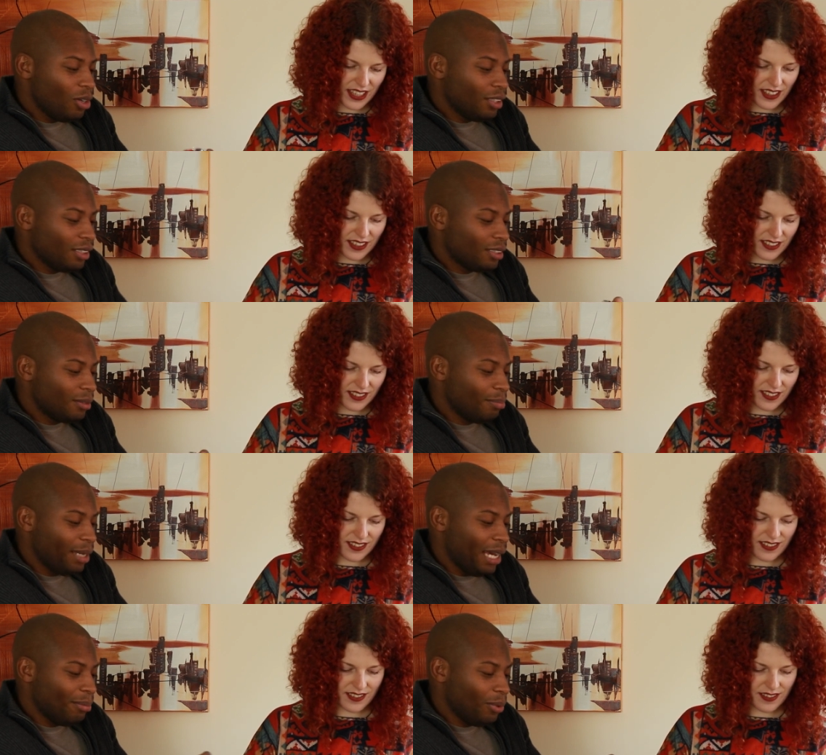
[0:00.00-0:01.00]
Speaker 1: on this
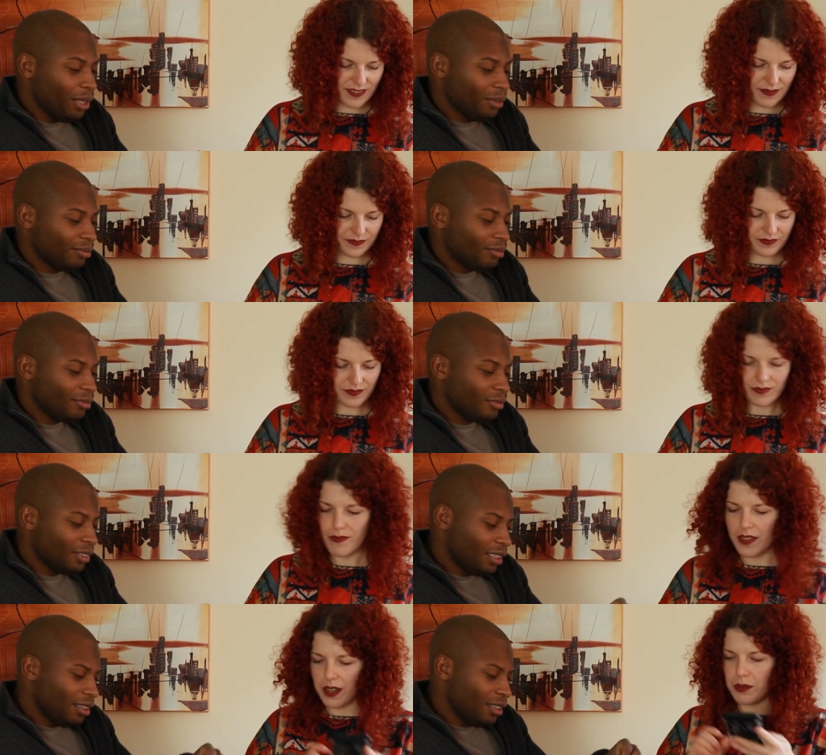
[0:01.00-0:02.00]
bad boy
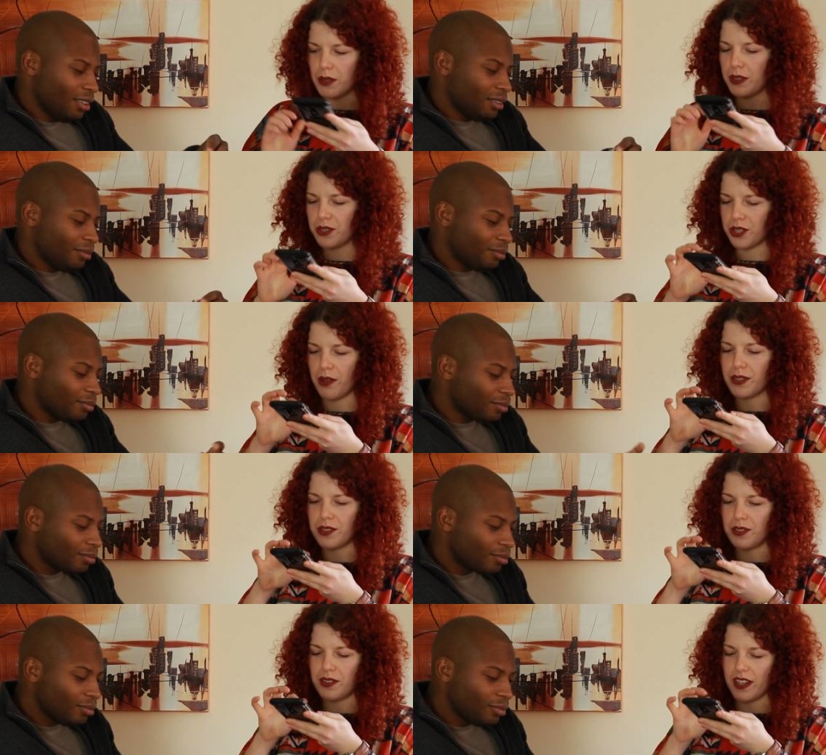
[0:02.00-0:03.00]
Speaker 2: We'll, we'll show it
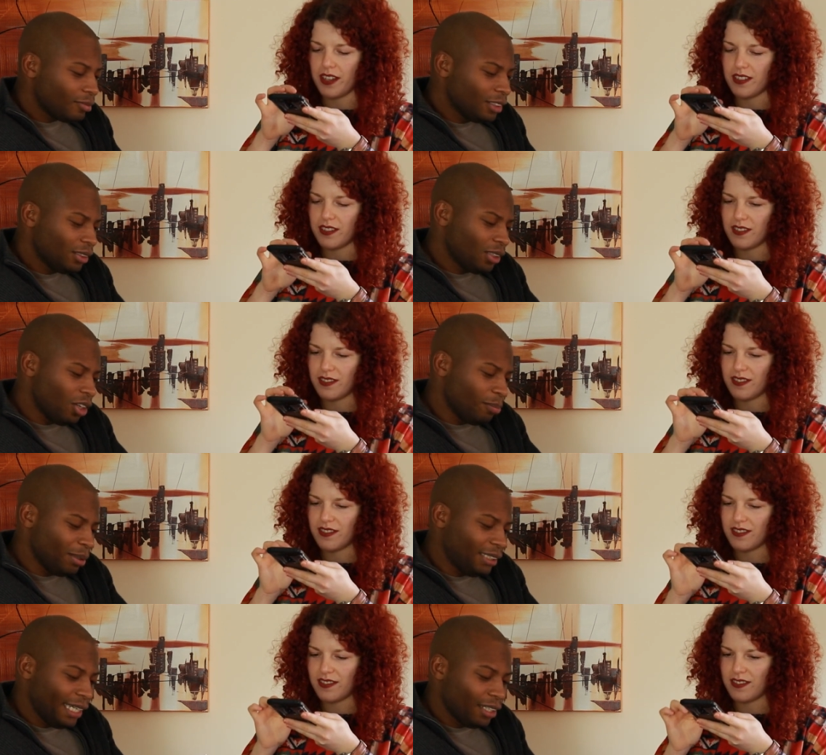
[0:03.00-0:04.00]
to you guys.
Speaker 1: Called oh,
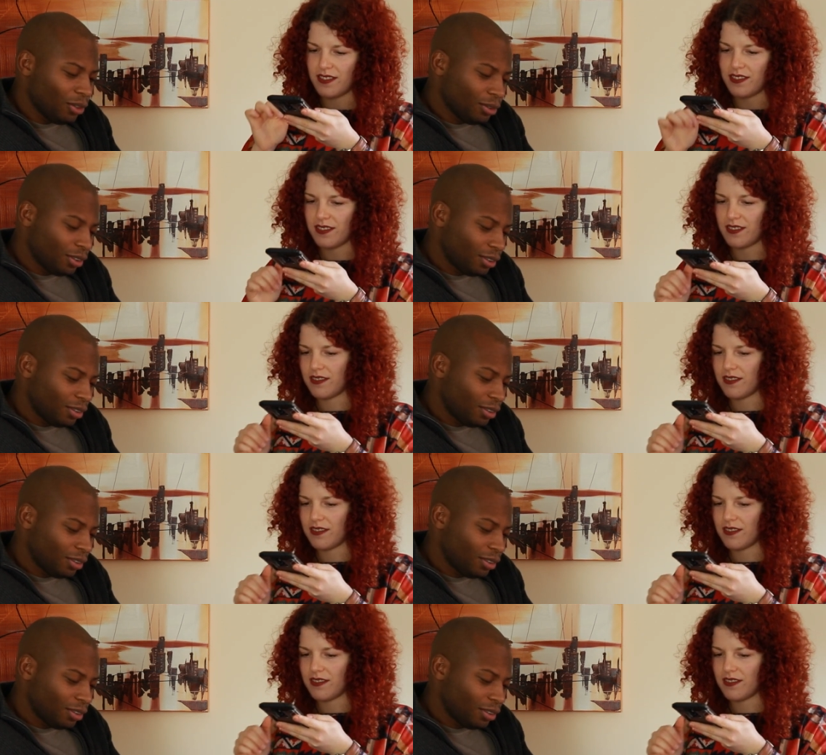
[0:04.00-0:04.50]
potatoes,